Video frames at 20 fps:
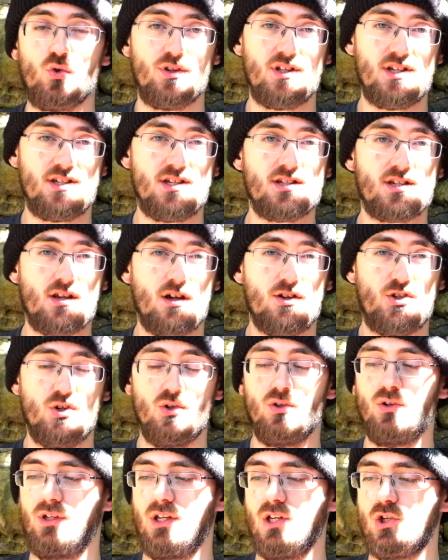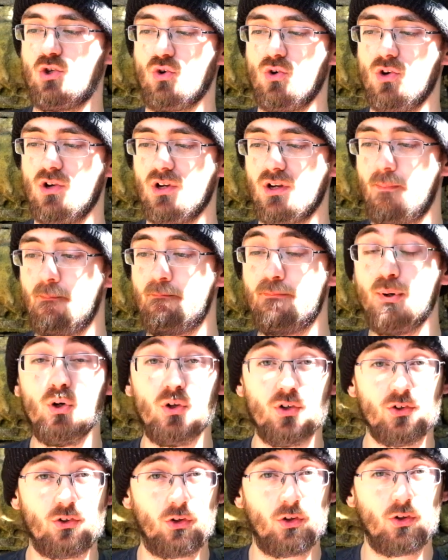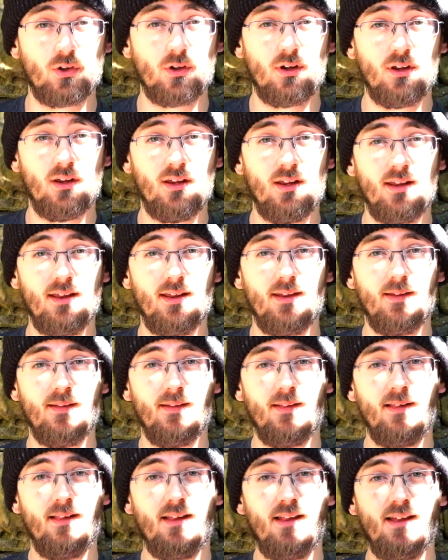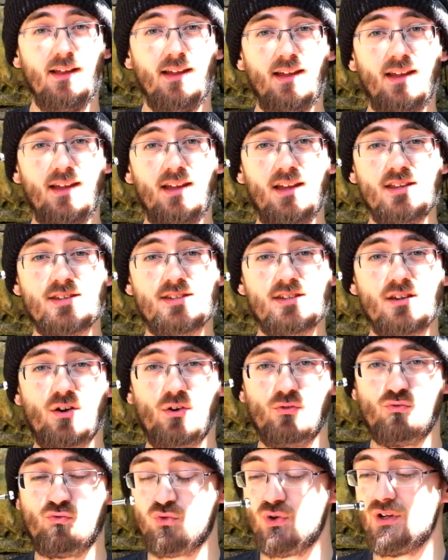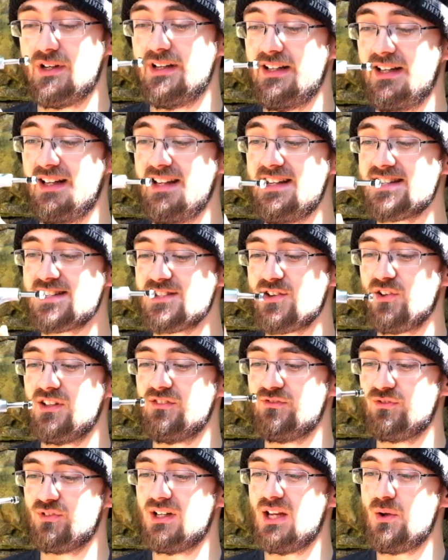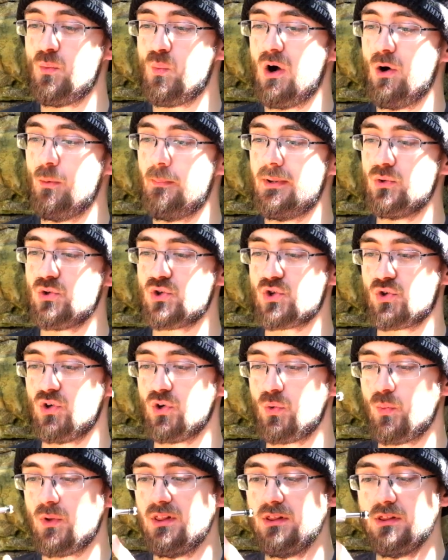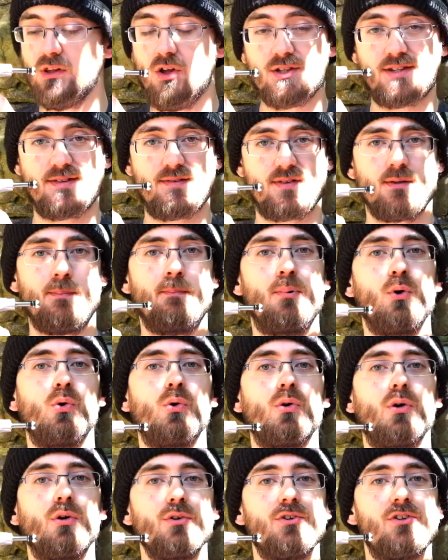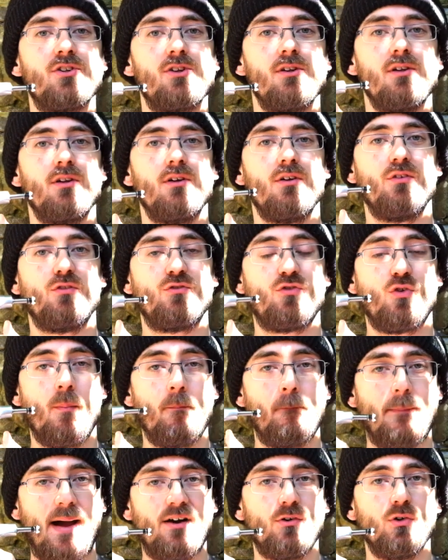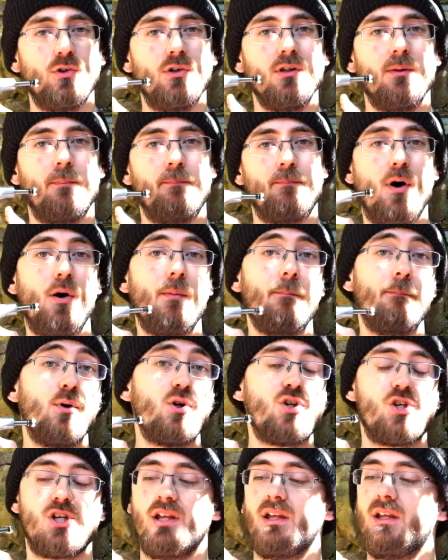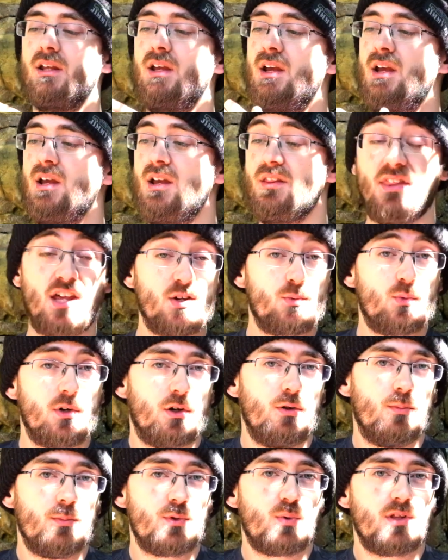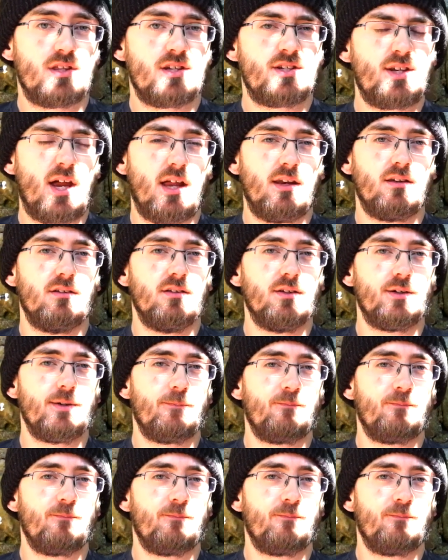This is a turny truck, but it is a really solid, really well-built truck with lots of support for a barrel bottom bushing. That's what it comes with as standard.